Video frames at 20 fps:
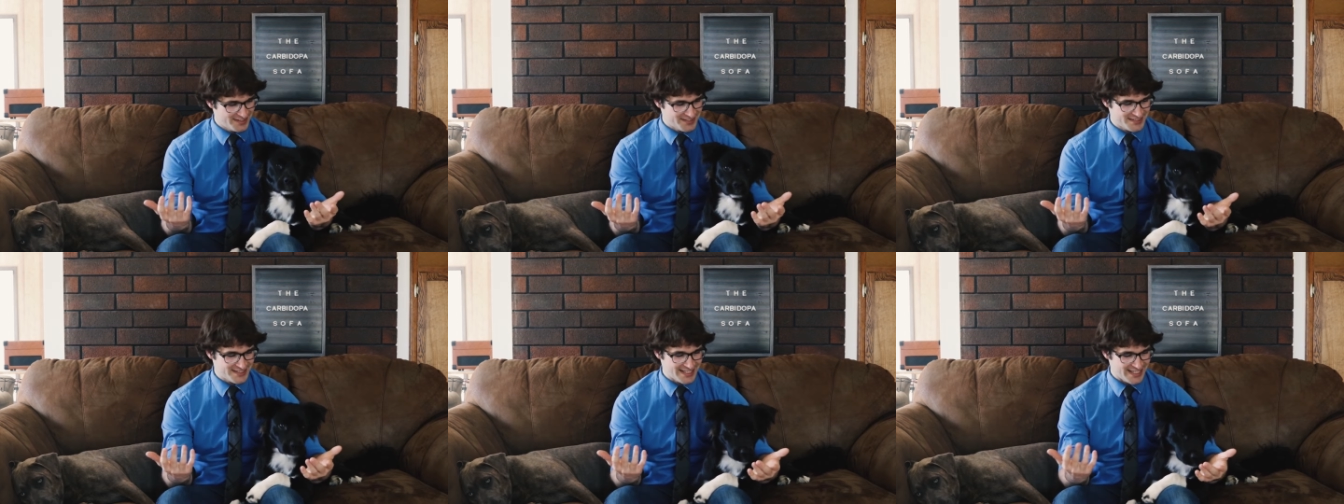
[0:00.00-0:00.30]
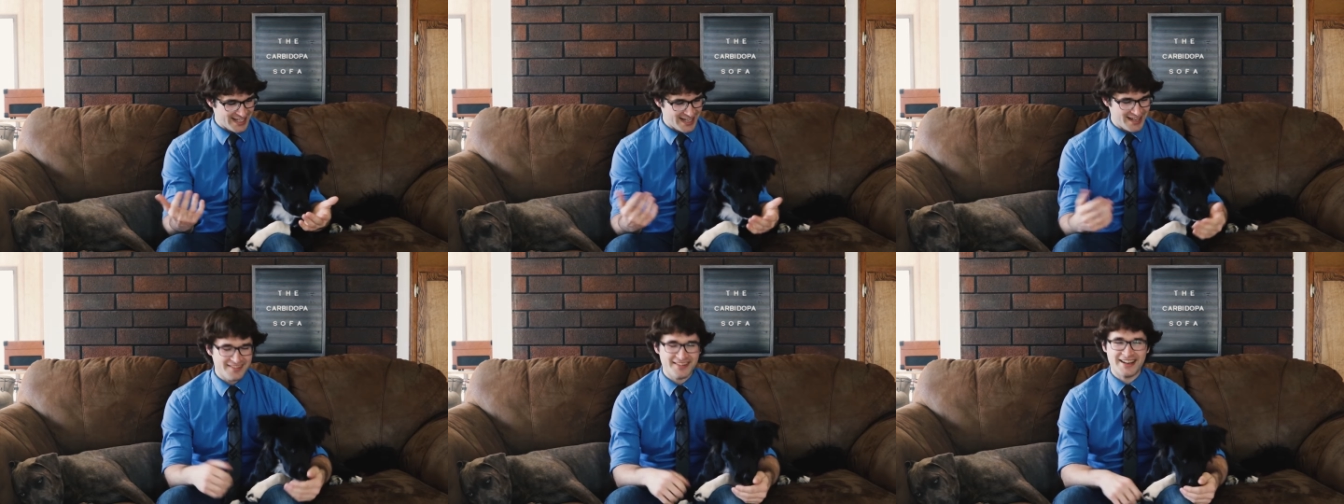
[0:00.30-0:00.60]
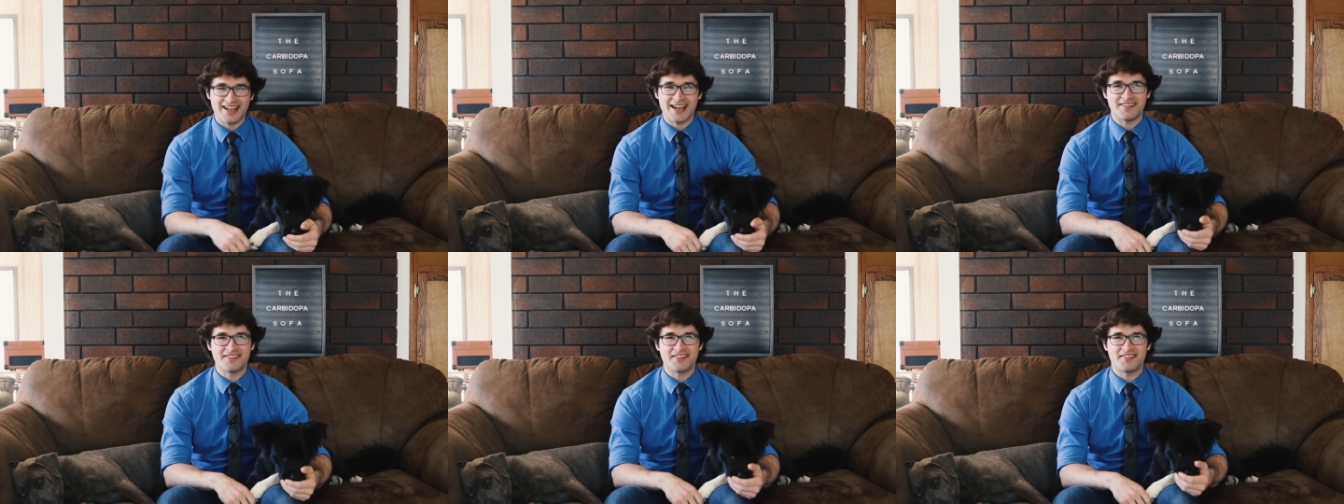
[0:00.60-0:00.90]
Today
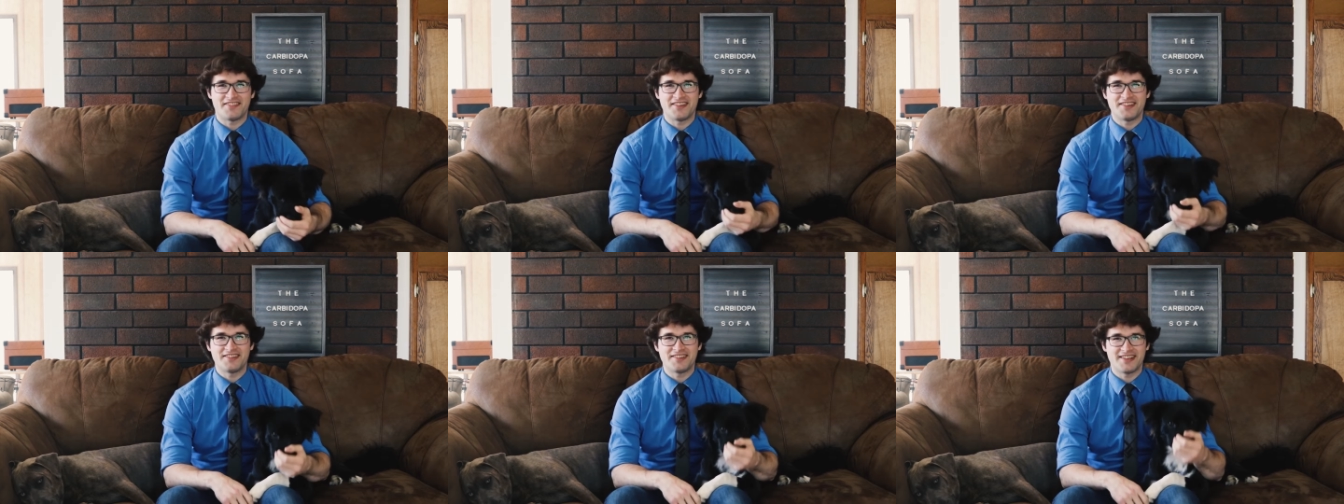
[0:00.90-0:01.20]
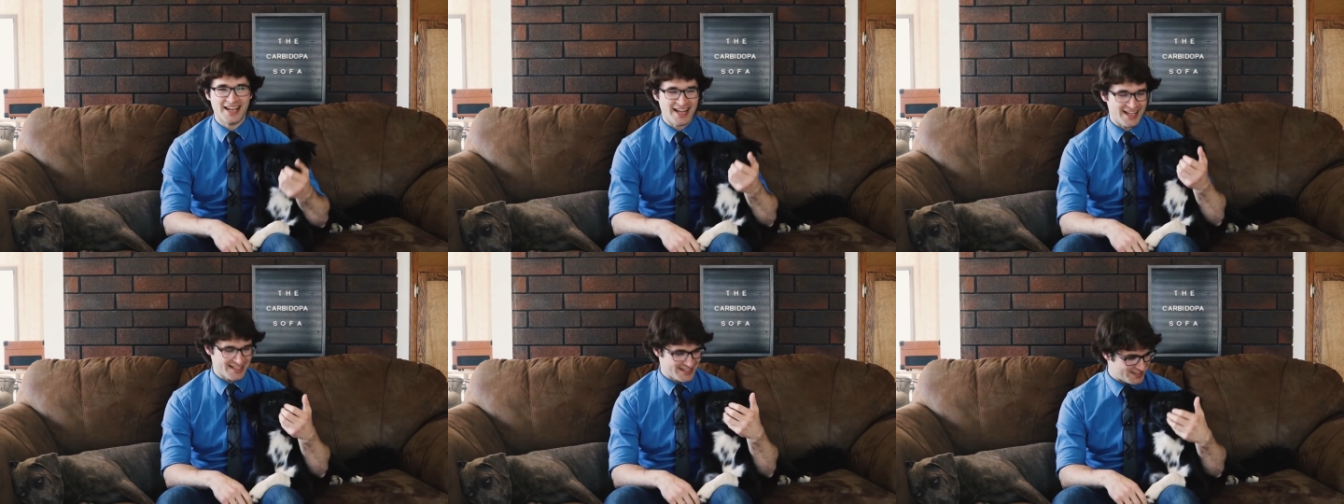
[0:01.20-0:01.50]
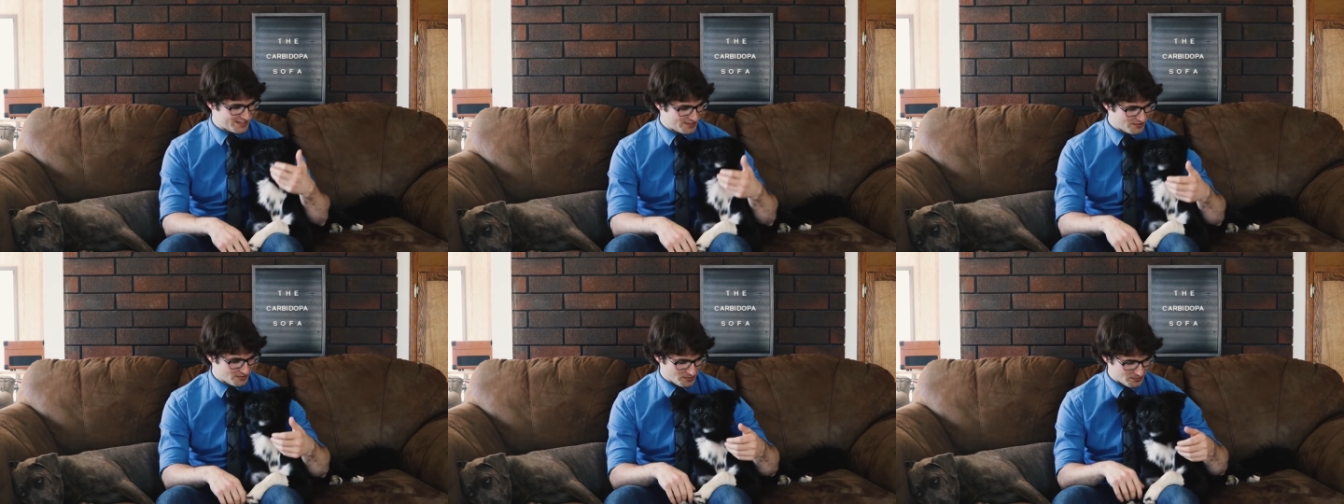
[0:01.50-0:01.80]
we have a few
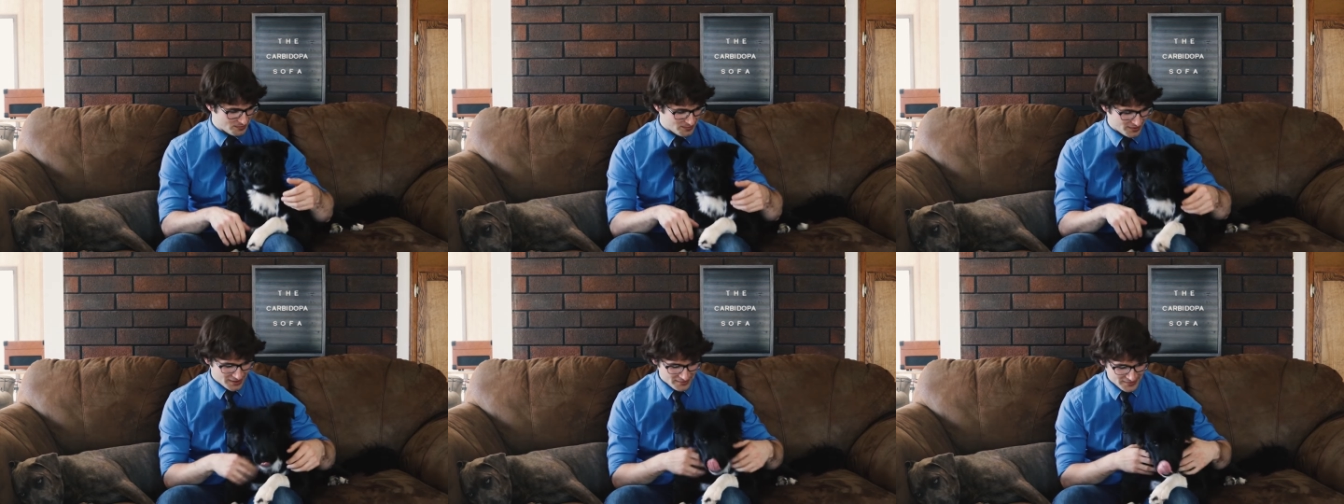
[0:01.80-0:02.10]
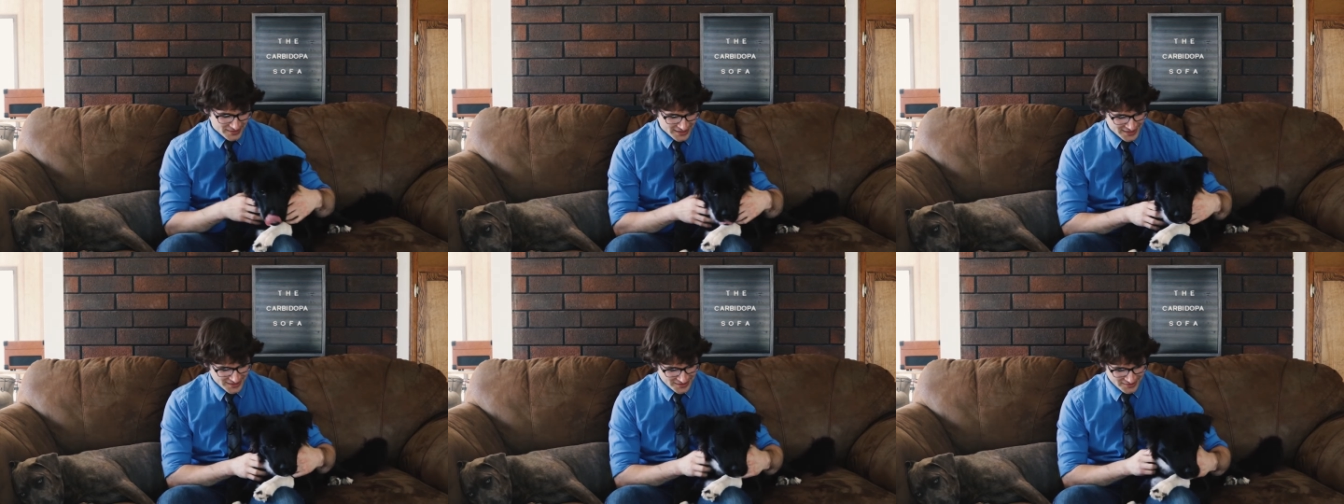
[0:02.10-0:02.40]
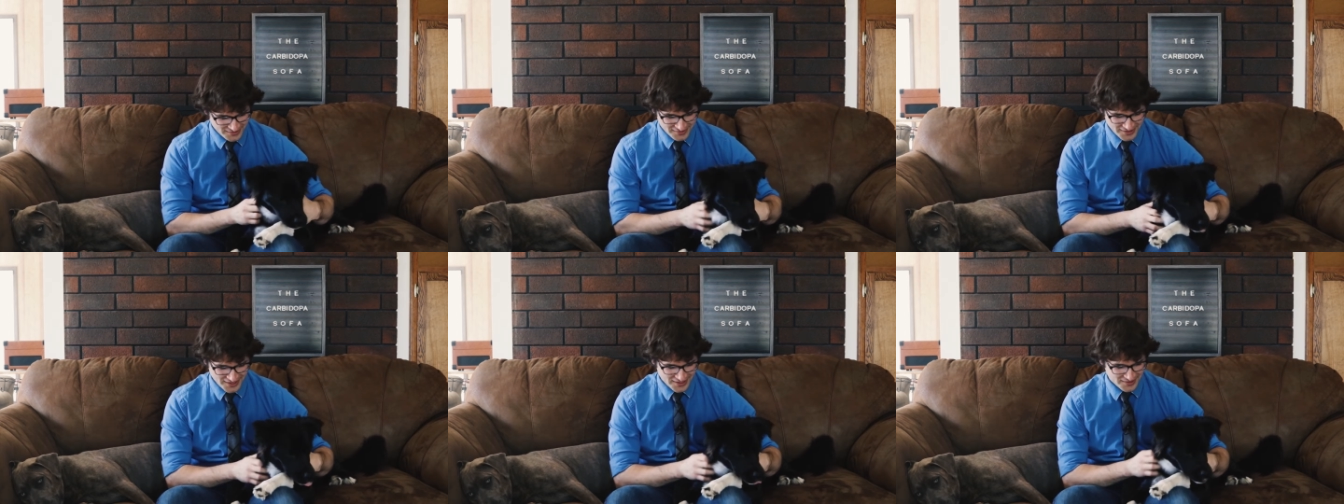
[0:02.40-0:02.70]
guests who are probably going
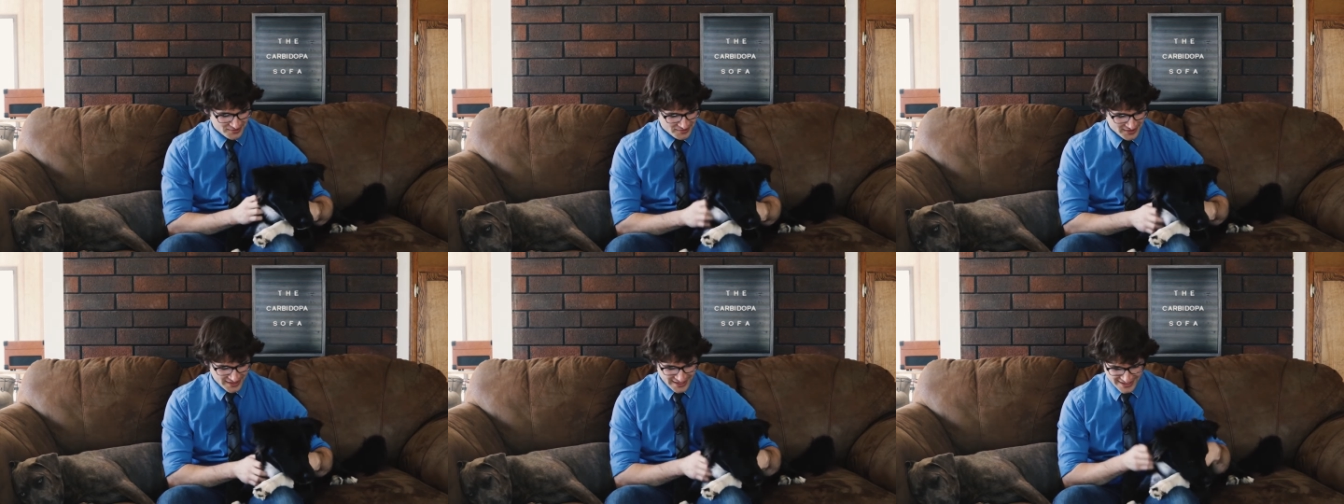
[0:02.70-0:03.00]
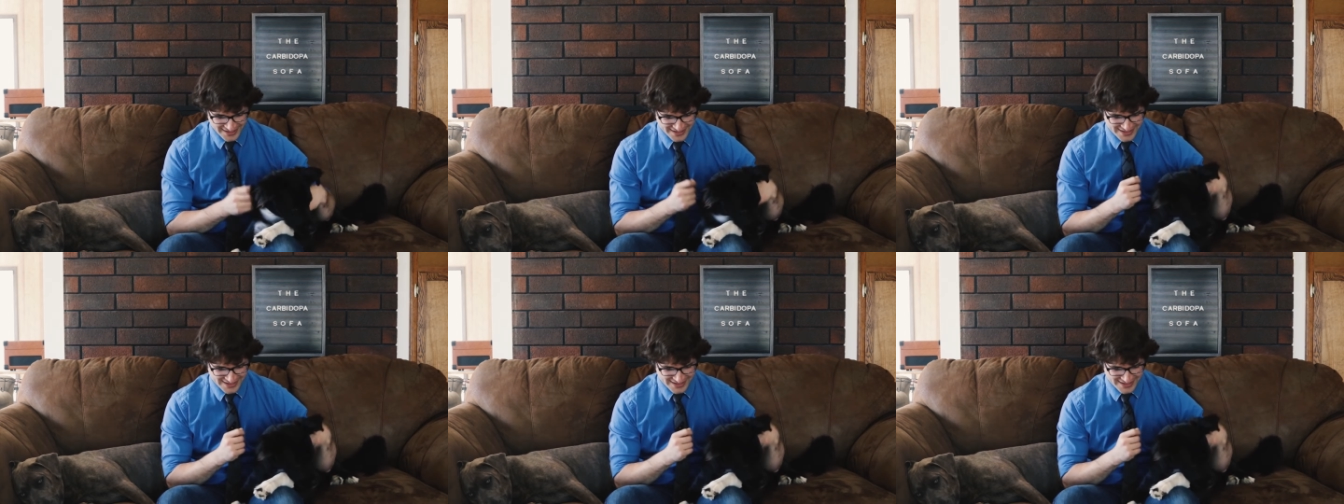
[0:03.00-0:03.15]
to run away